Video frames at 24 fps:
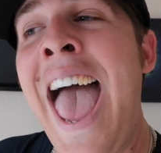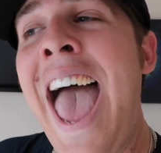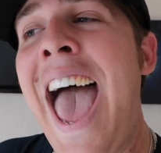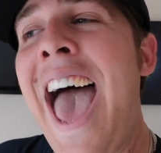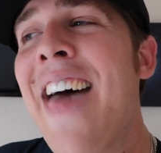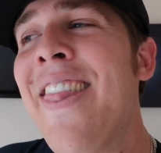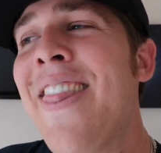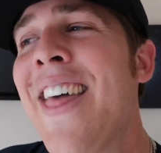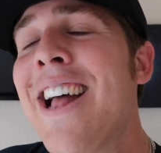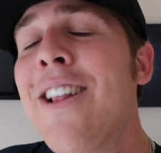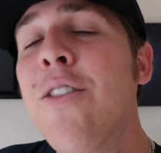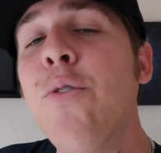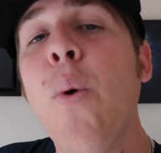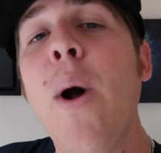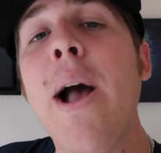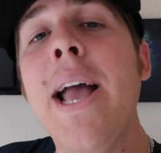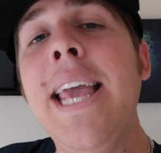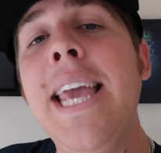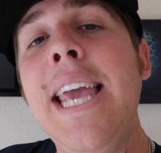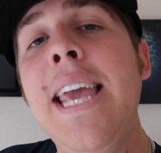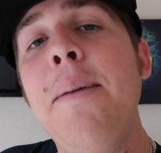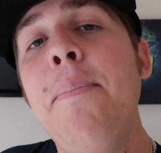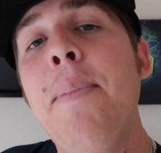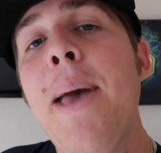And that's why
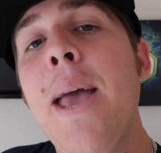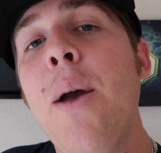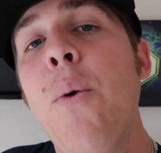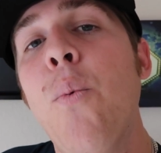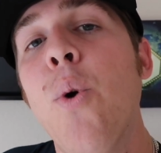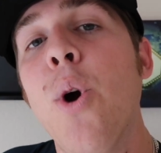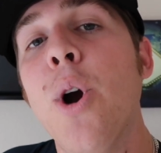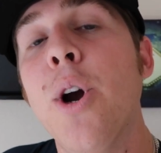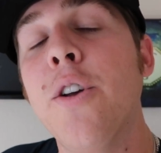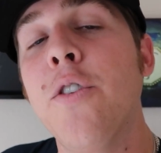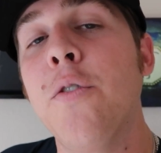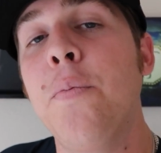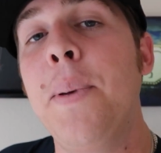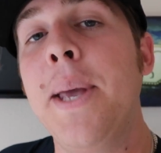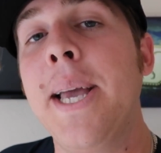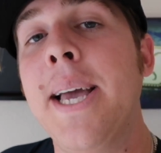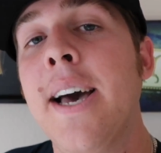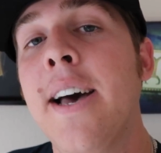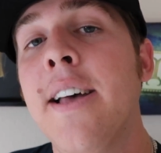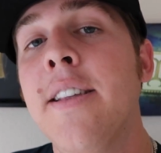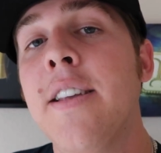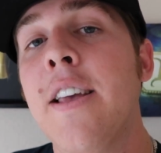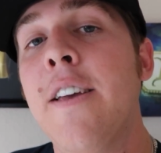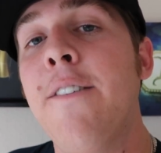eBay works
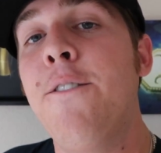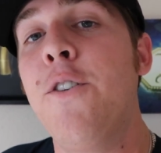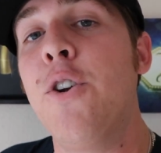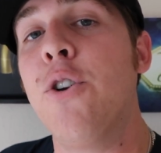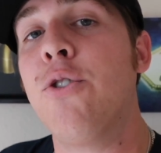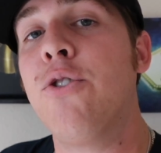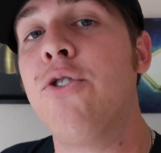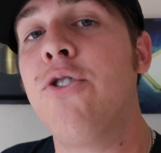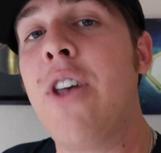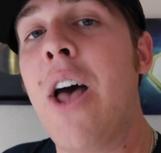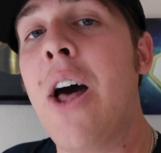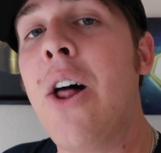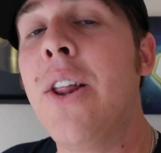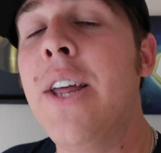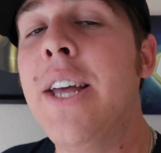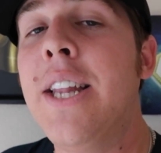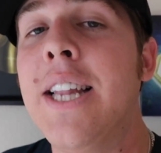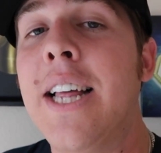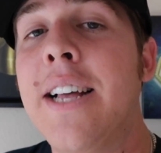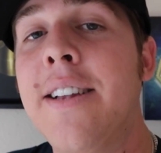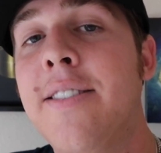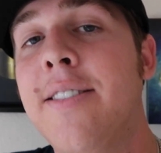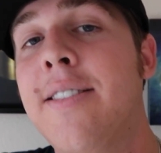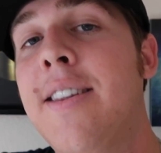because if you're selling,
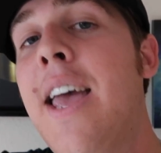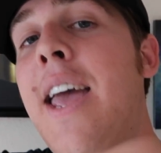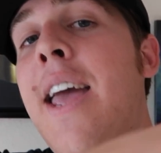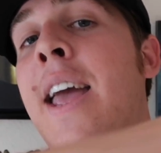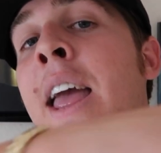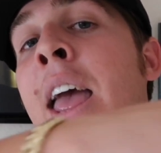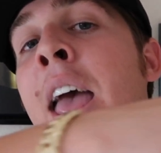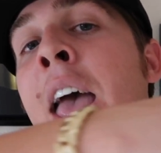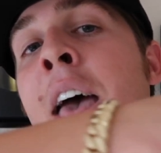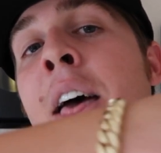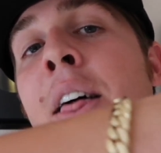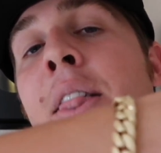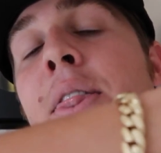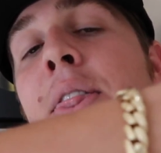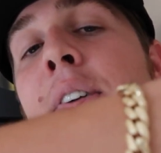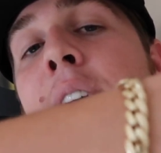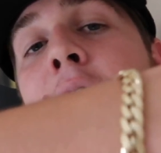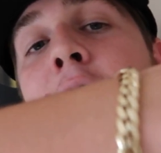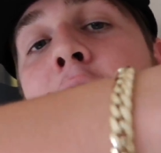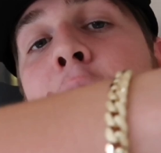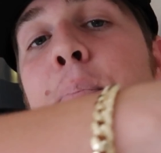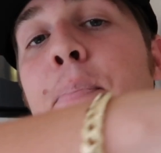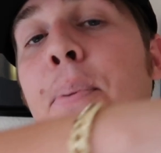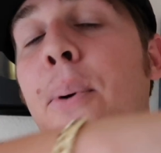let's say
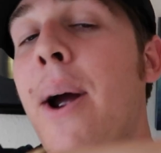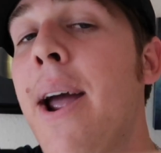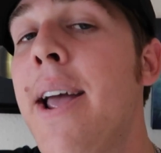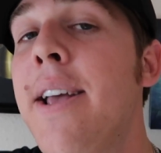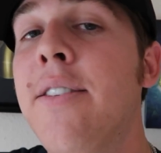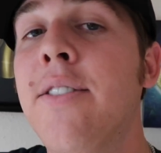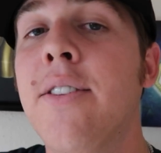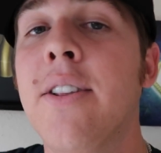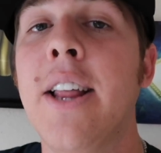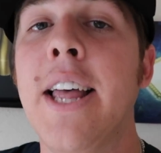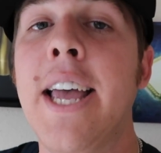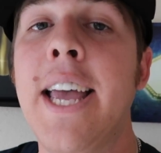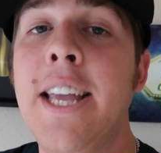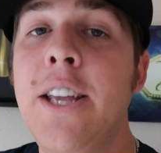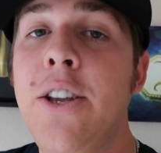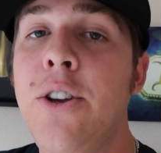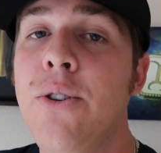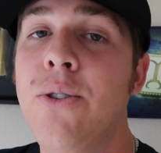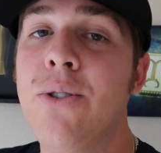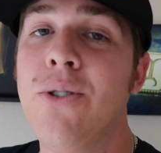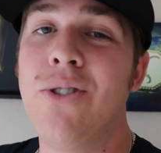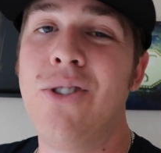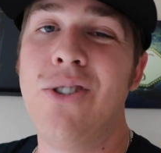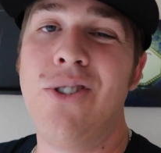this bracelet,
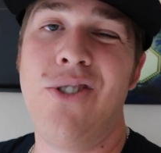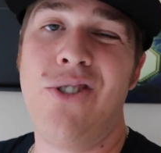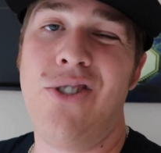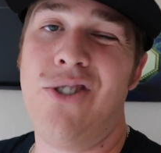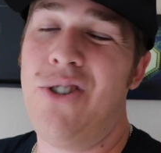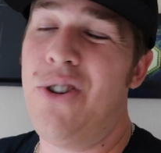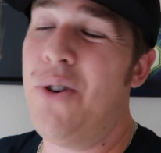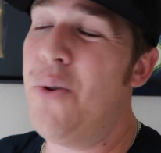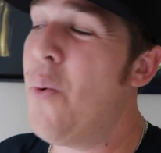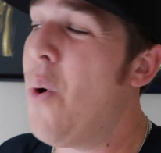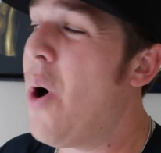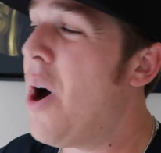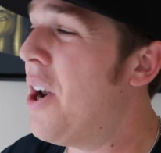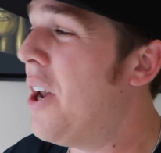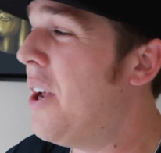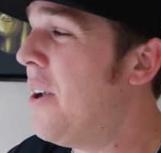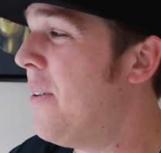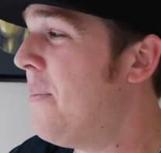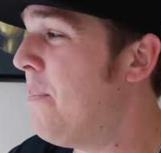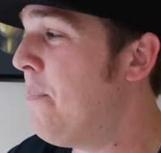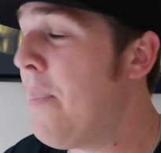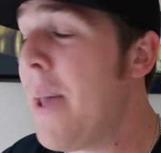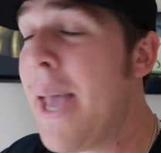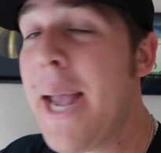you just, you want
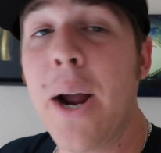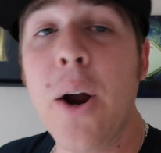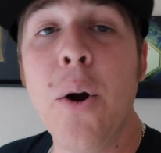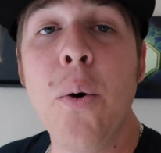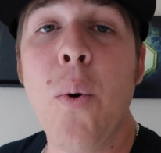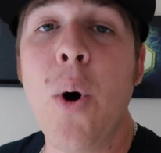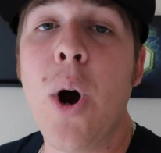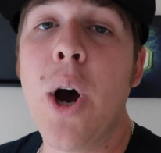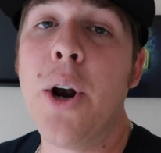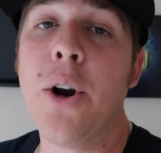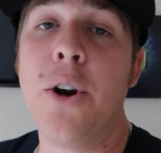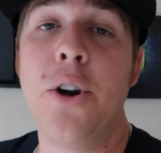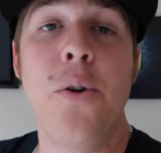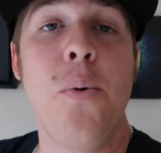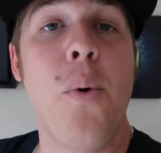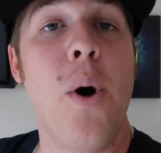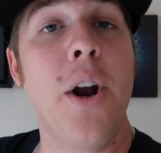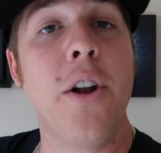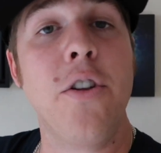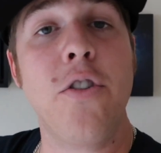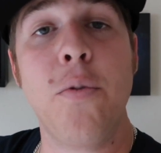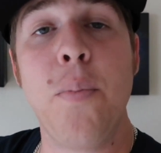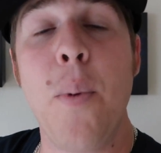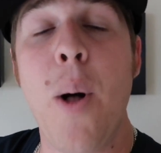a bigger one or you
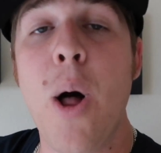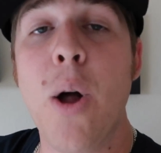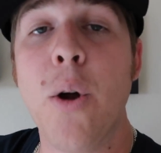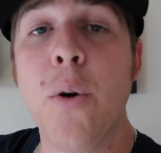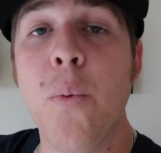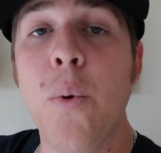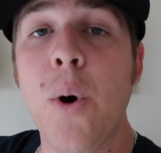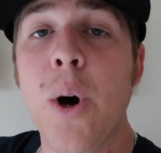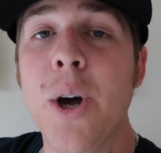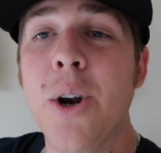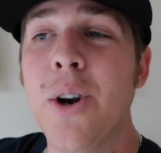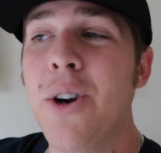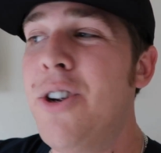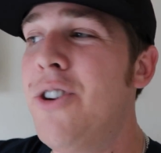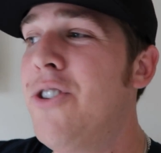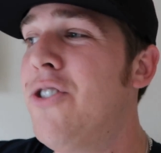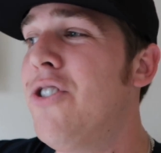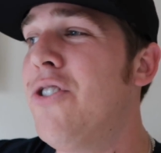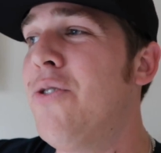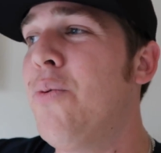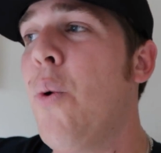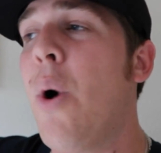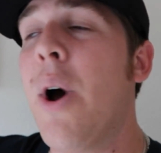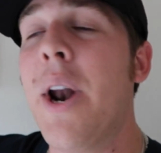want a smaller one or you
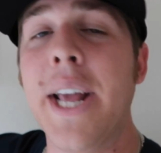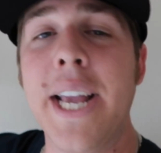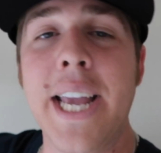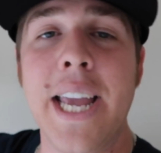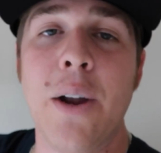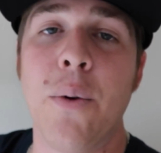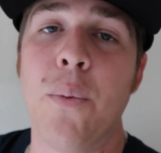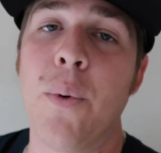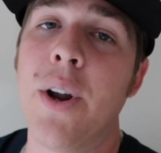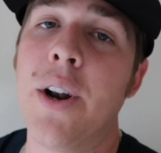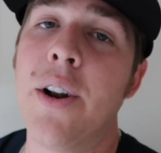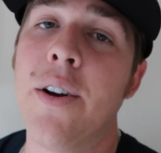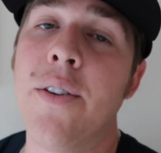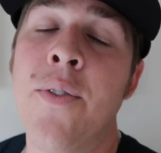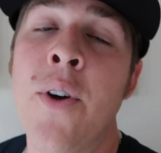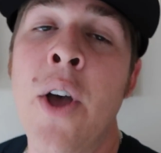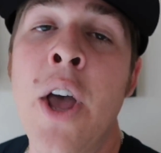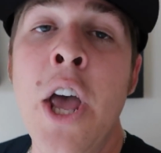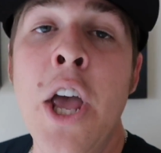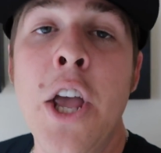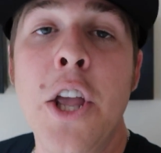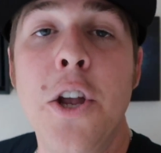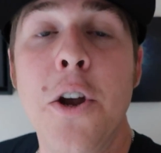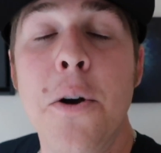just want to get rid of
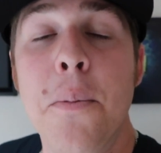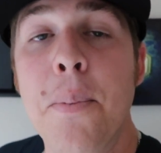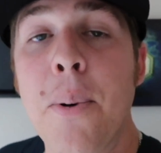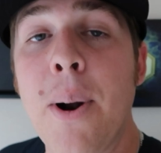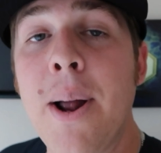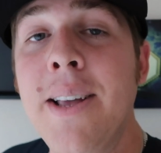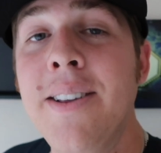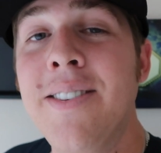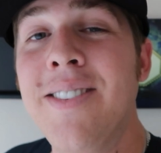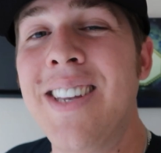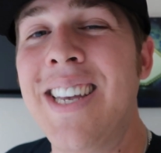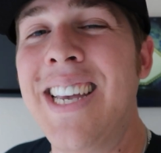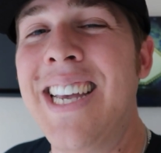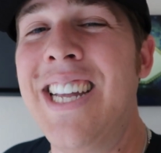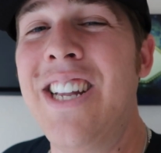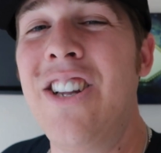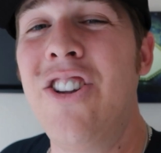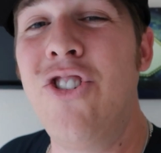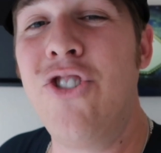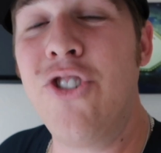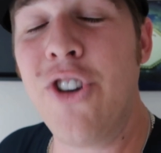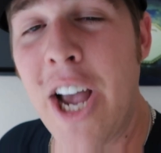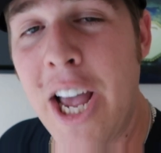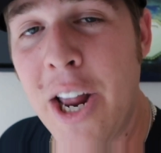your bracelet
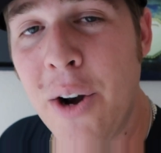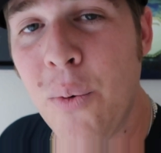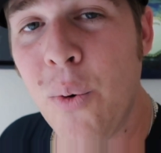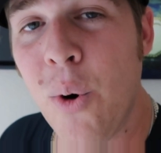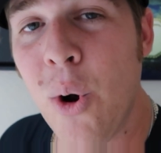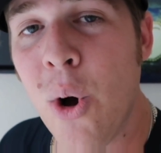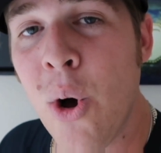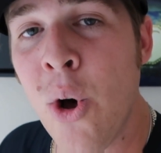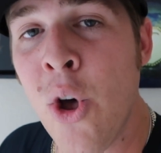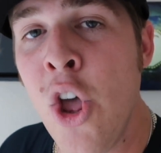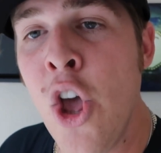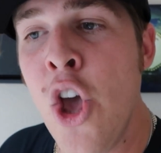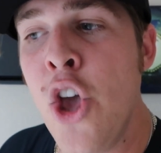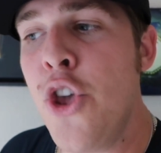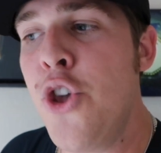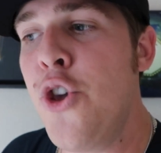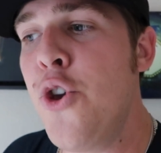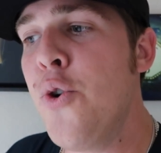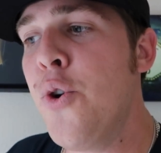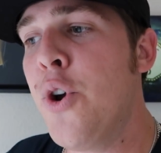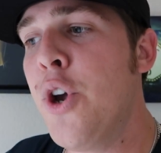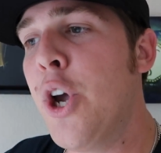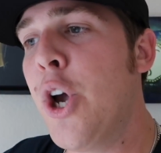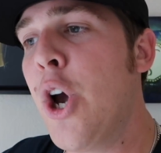in general,
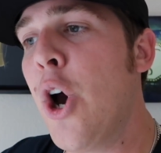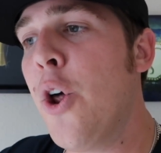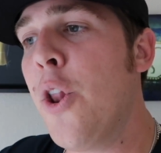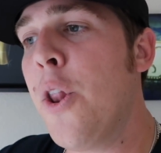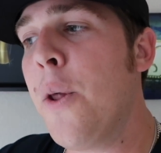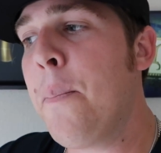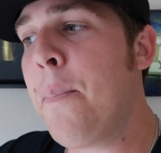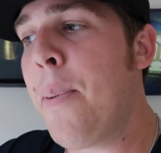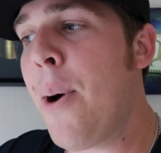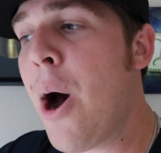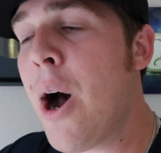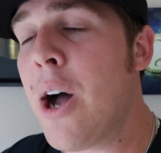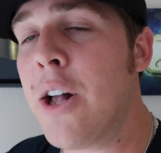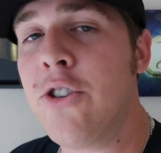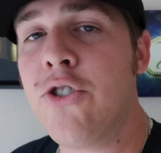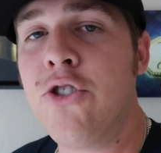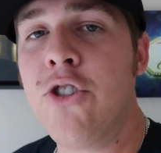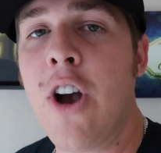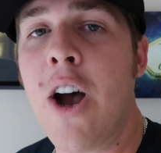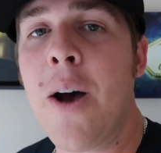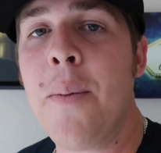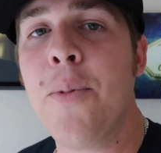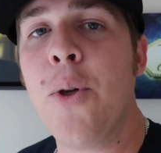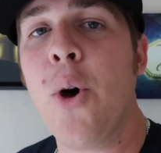you could go to the pawn
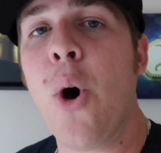shop.